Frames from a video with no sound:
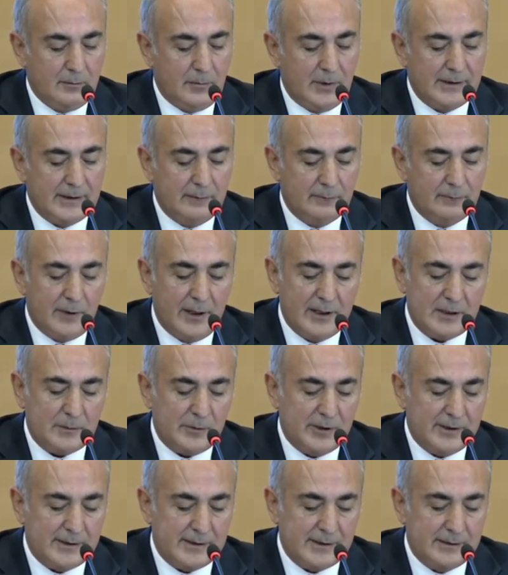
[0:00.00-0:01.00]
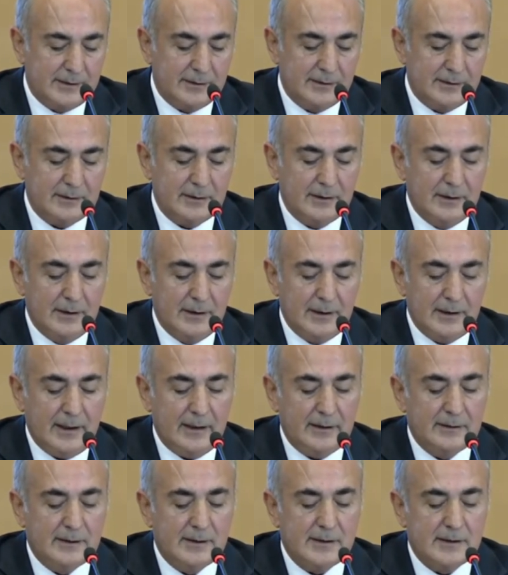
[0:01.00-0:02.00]
Madam Vice President
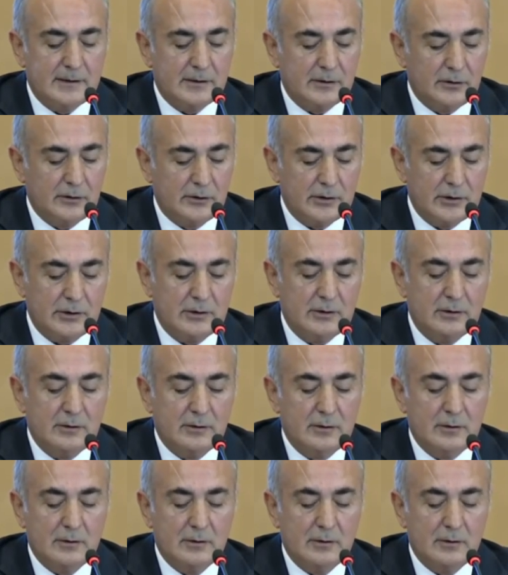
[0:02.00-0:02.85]
and distinguished